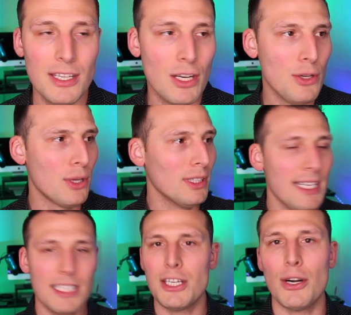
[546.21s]
You know, you could
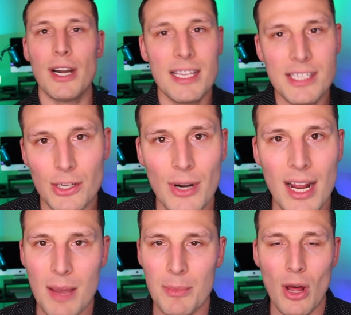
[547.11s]
link to your
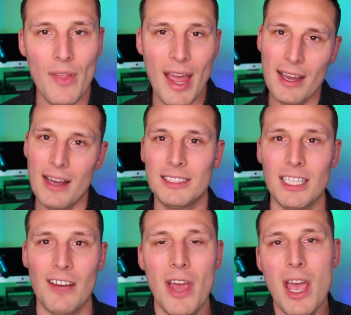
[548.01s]
Instagram and all that kind of
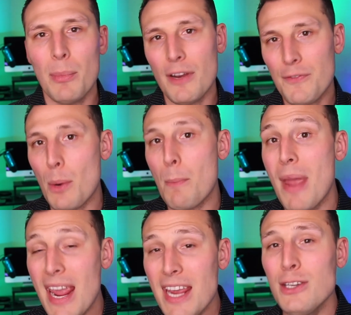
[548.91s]
stuff. But if your
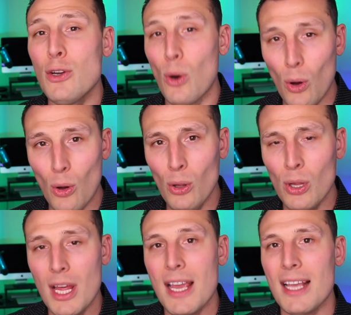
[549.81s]
main goal
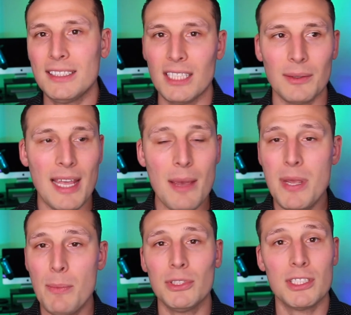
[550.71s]
is to get
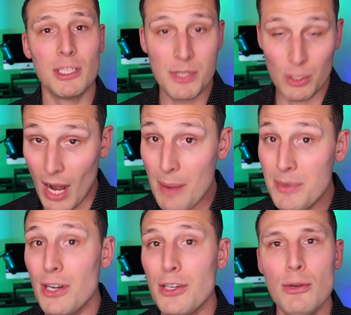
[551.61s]
people to subscribe to
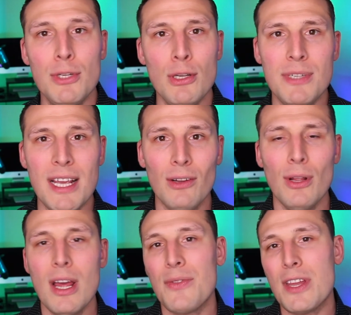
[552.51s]
your YouTube channel,
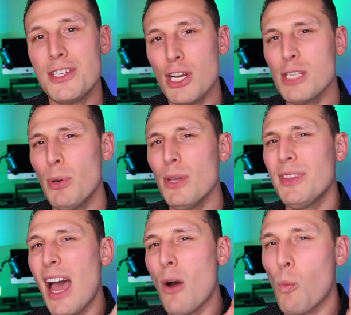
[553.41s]
then just put
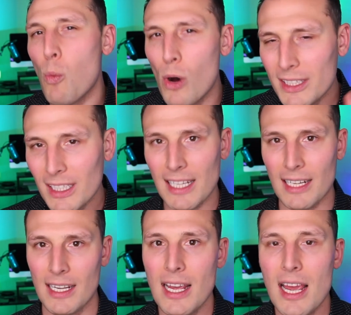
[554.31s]
that one link.
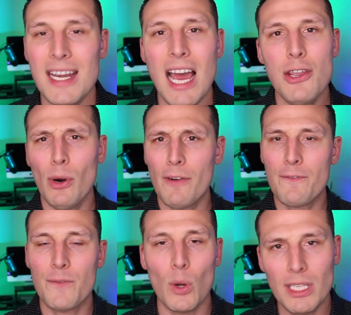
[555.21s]
Now you are
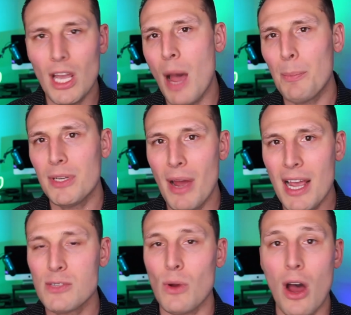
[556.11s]
fully
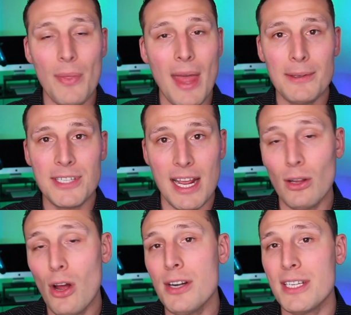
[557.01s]
optimized on that channel
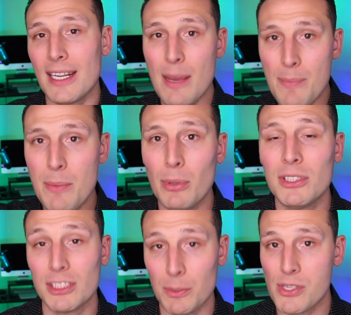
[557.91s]
art to get people to
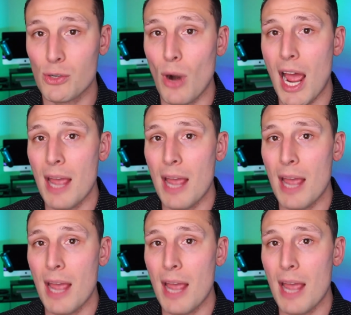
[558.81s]
subscribe.